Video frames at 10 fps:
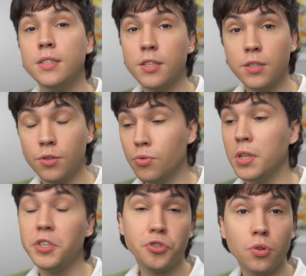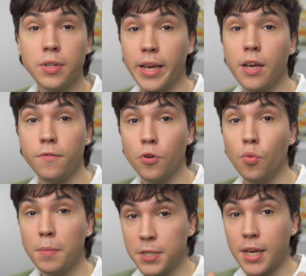this is a really strong layout for a
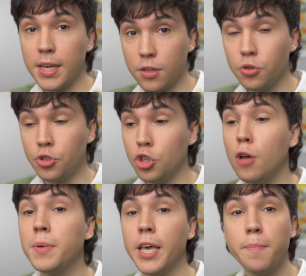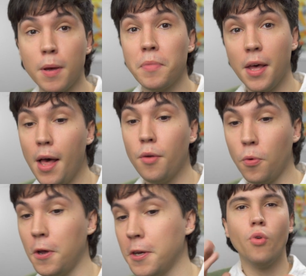website. Good job, keep up the hard
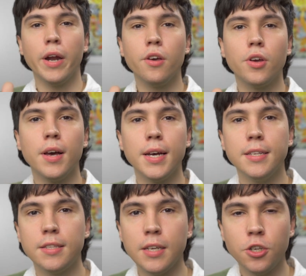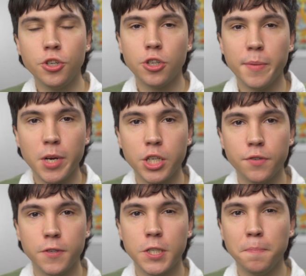work. Righto guys, thank you so
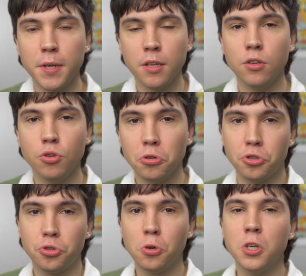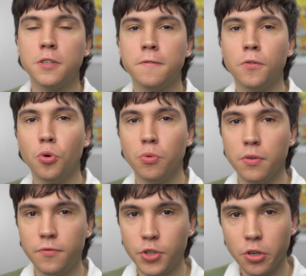much for submitting your stores for
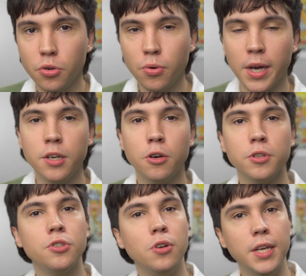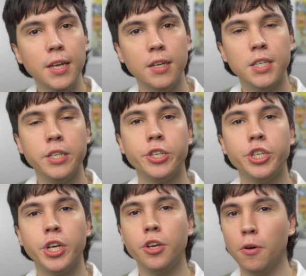review. I know it's not easy to
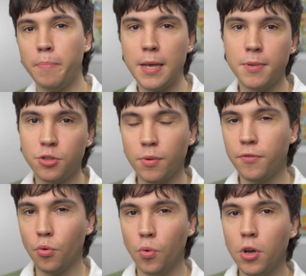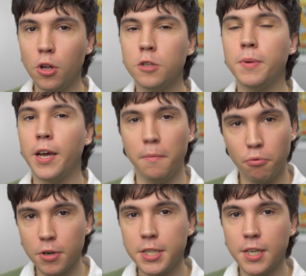share your babies with the world, but I
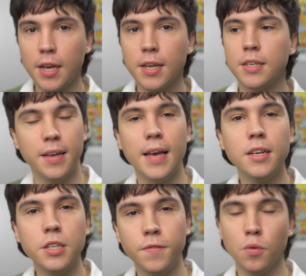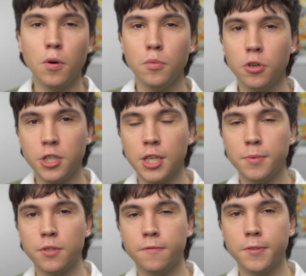appreciate it. And if you want more
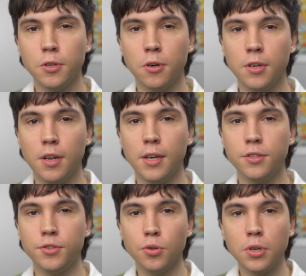tips for your online store,